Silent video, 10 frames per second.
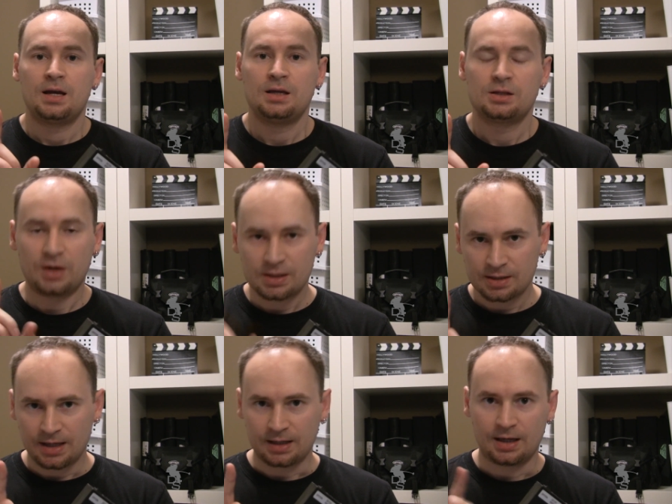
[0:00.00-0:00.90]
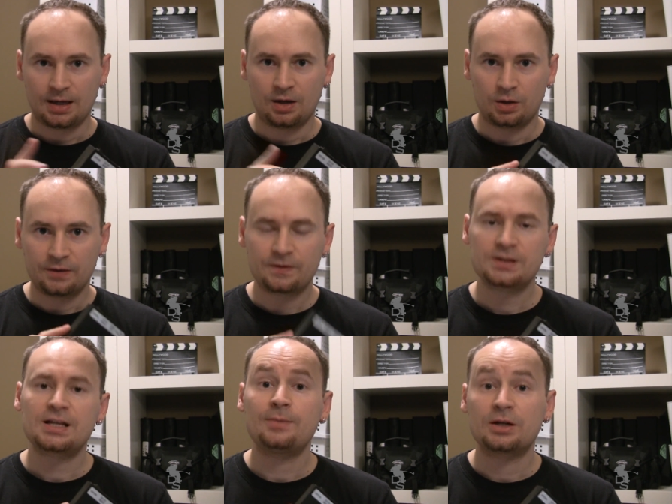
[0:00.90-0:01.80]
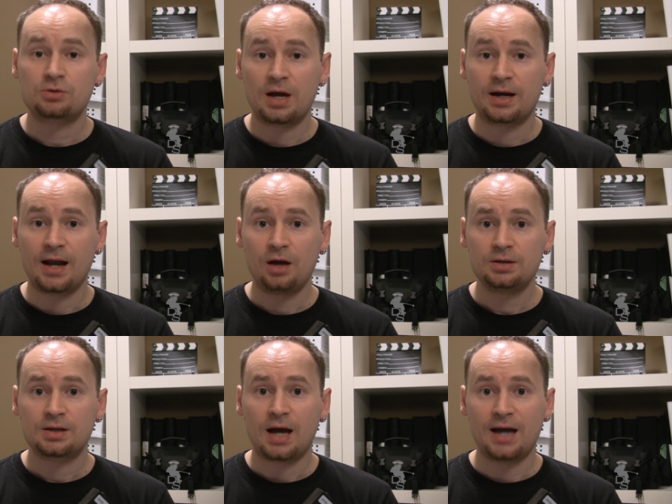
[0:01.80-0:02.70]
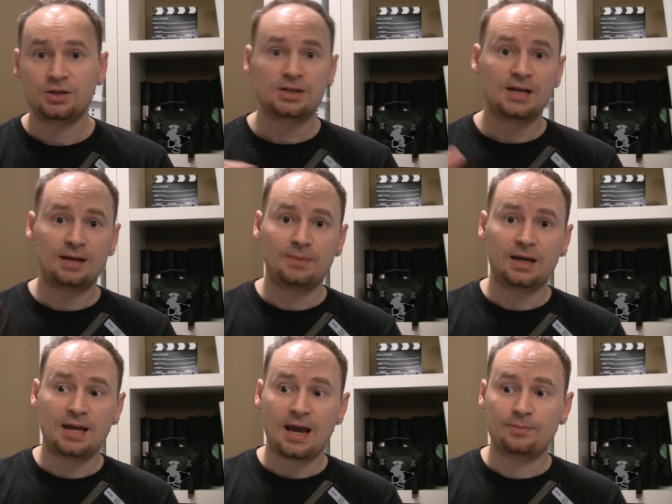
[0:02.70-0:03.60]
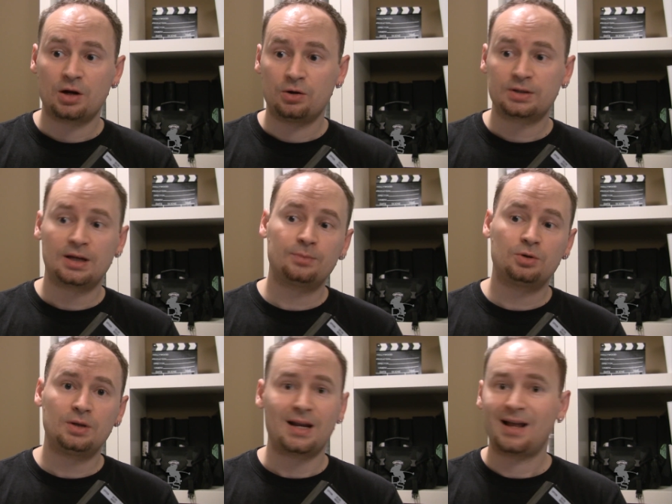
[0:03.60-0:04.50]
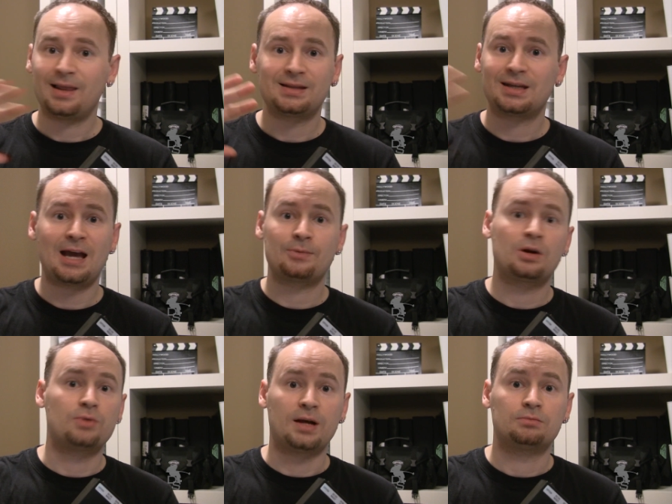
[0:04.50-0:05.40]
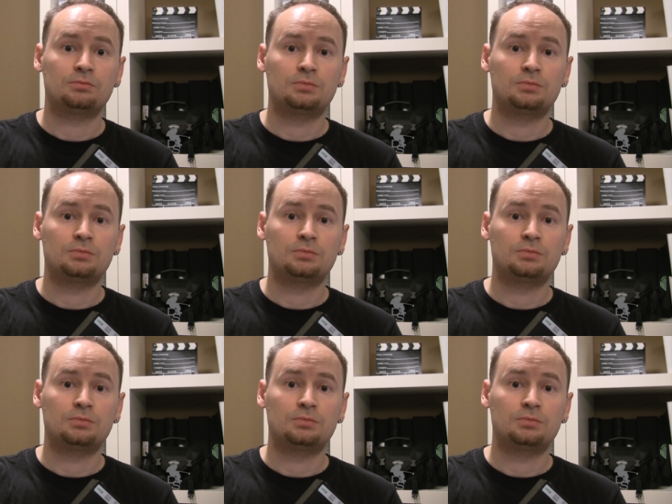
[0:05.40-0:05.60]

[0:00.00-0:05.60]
So here's the thing. The first time I tried it out, I just had my camera hooked up to it and I let the camera run.